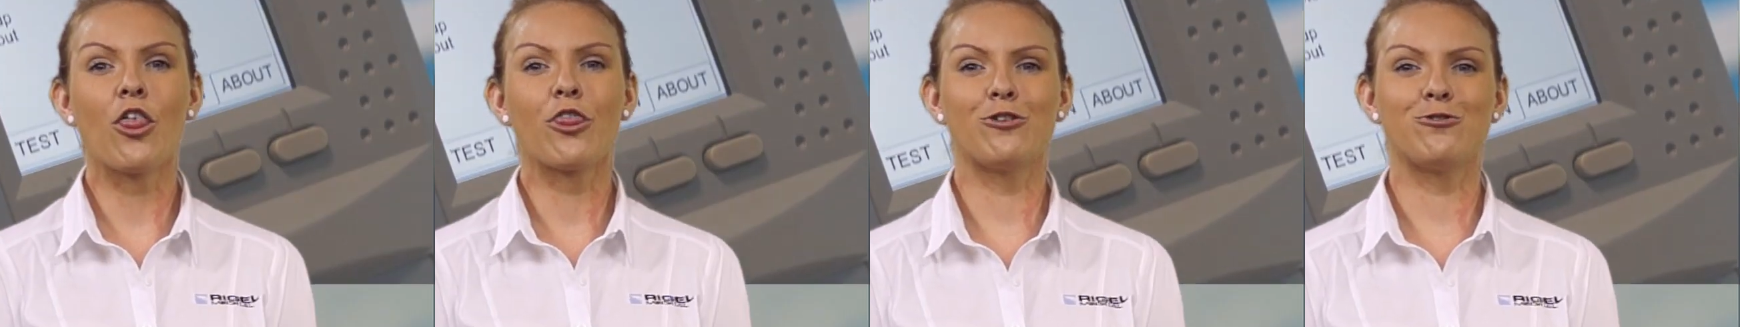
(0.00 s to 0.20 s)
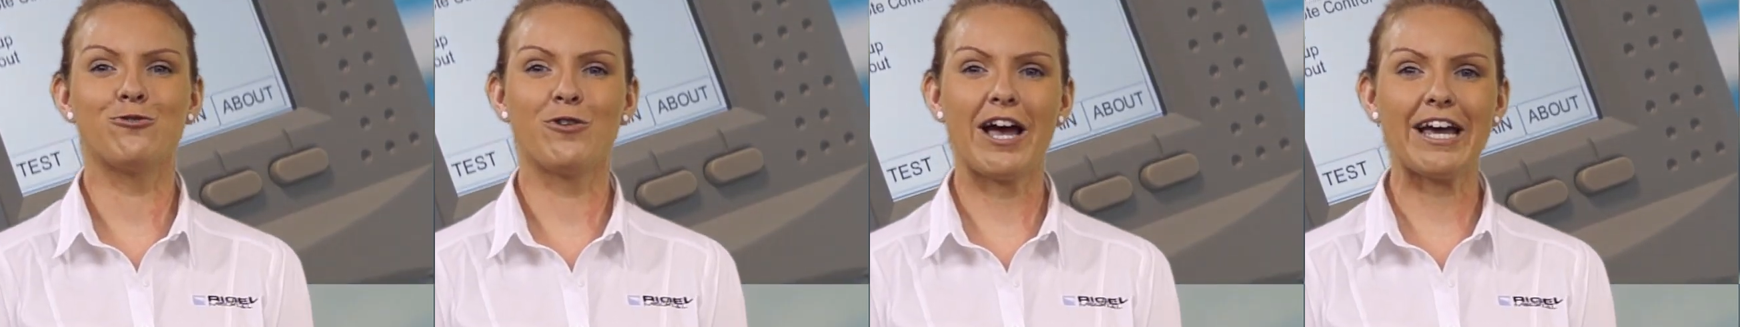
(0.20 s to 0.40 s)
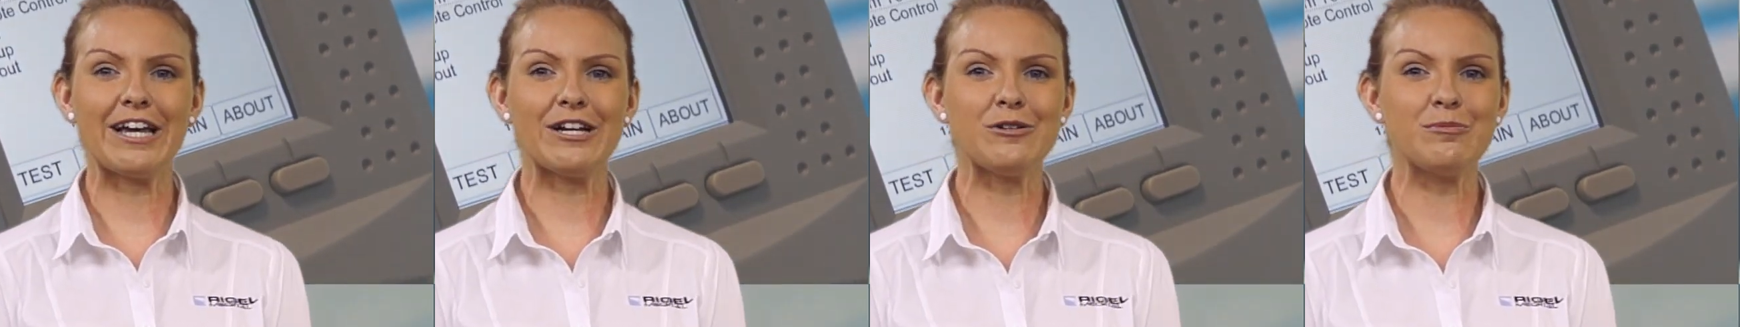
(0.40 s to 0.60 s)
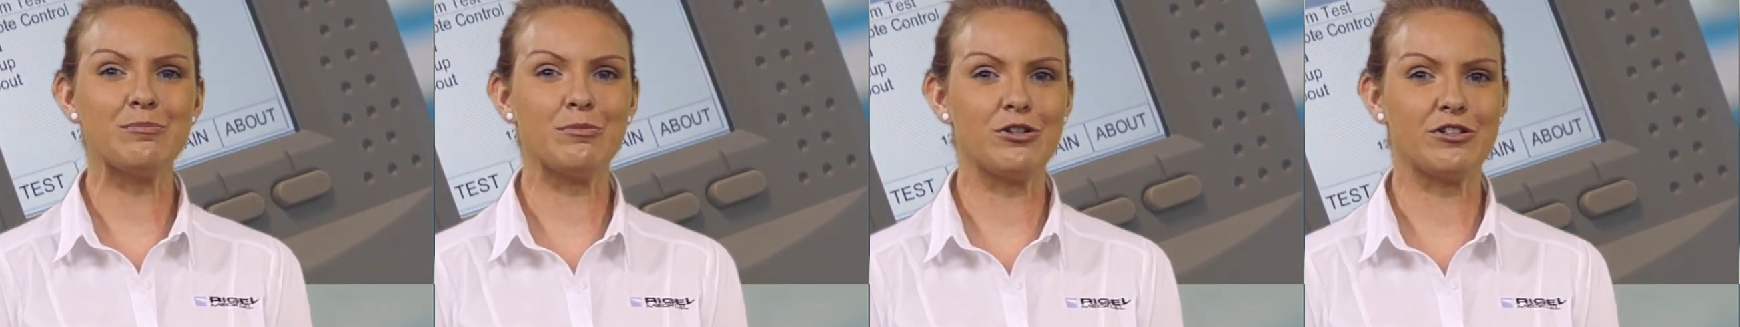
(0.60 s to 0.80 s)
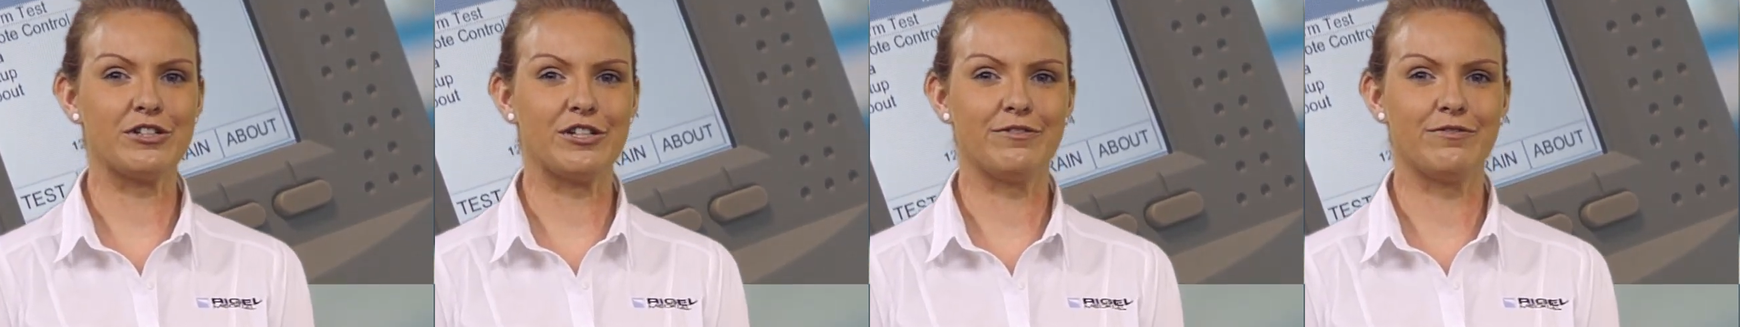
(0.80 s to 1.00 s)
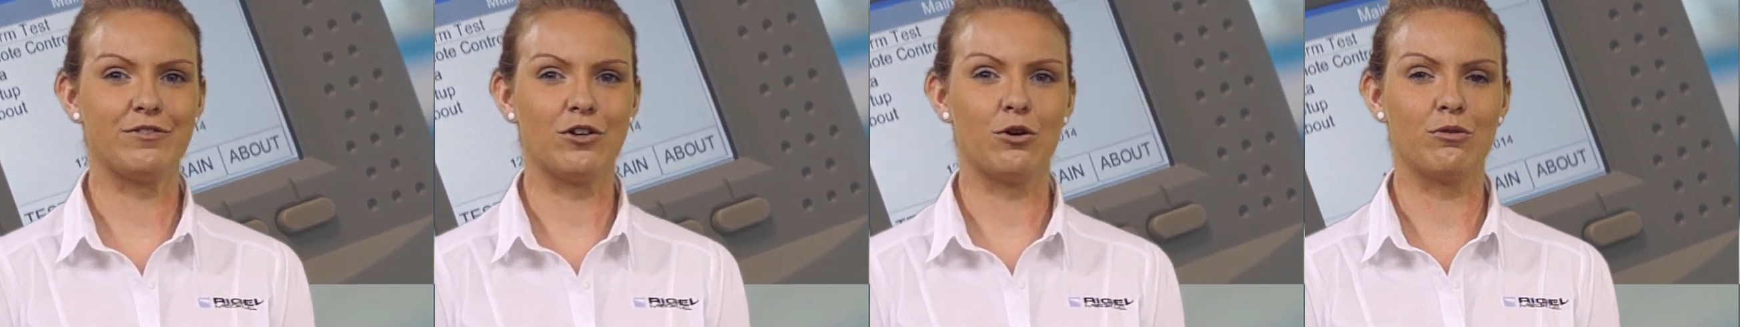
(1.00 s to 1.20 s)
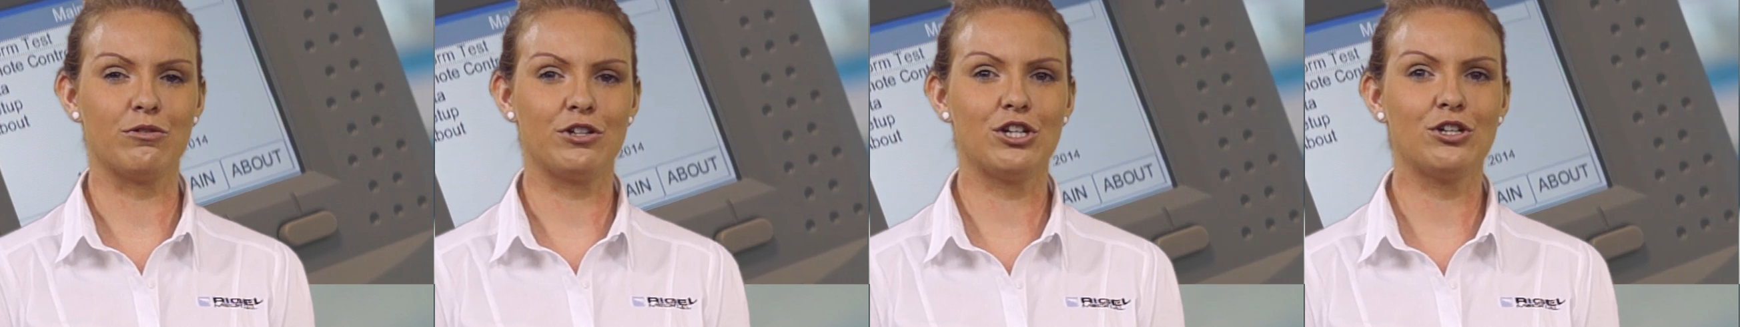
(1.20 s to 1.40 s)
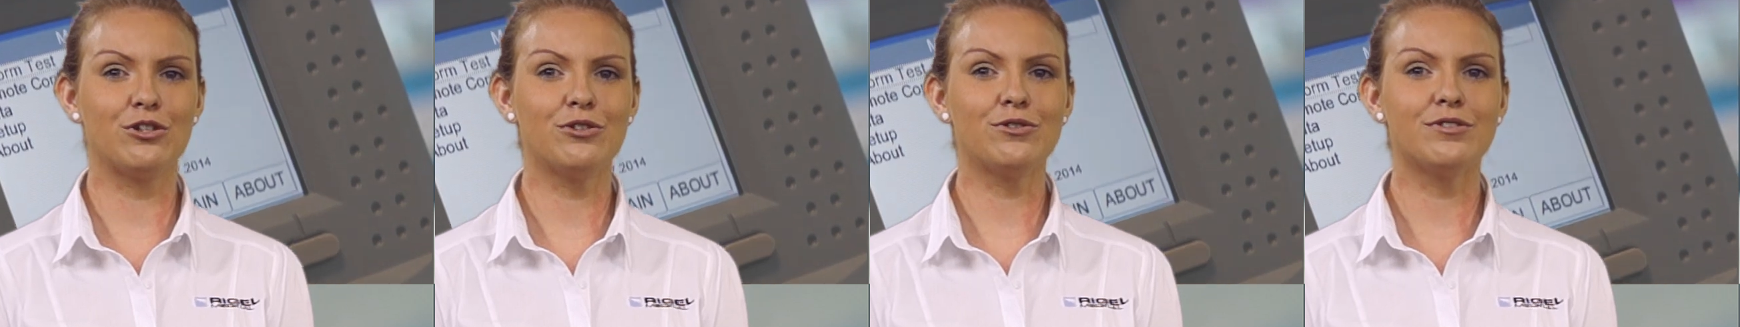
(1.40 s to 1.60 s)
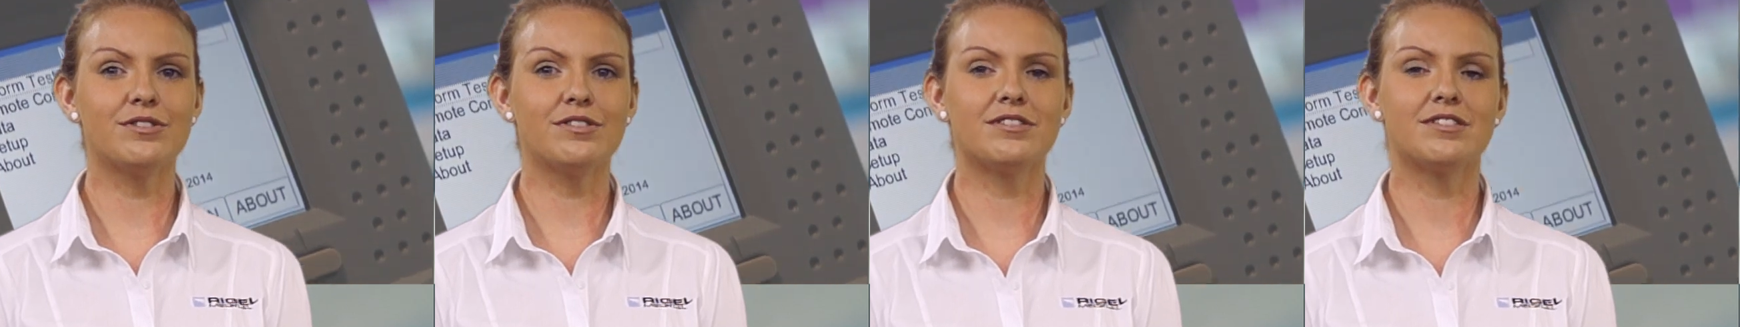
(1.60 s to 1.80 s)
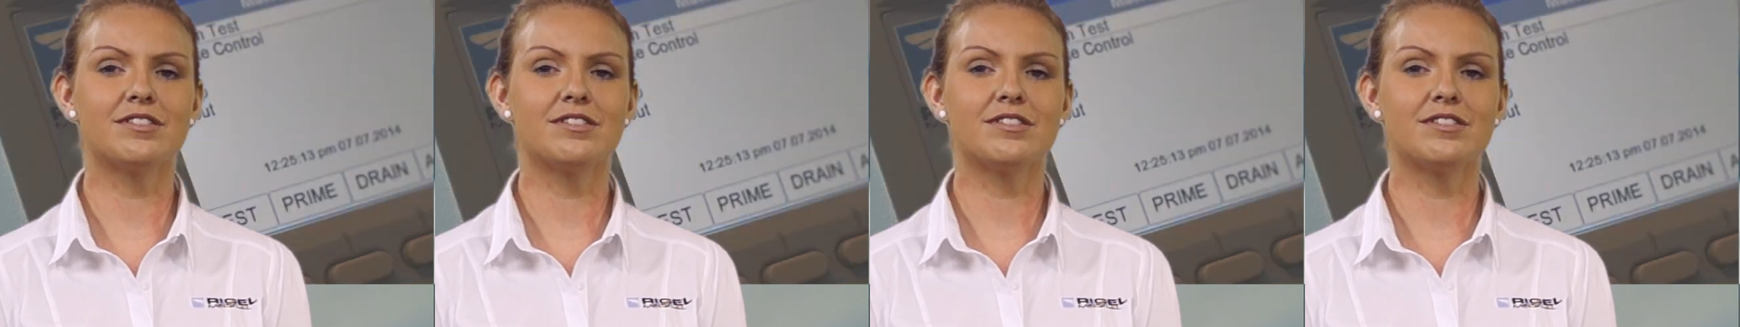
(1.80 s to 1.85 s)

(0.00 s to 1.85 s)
The Rigel Multi-Flo, used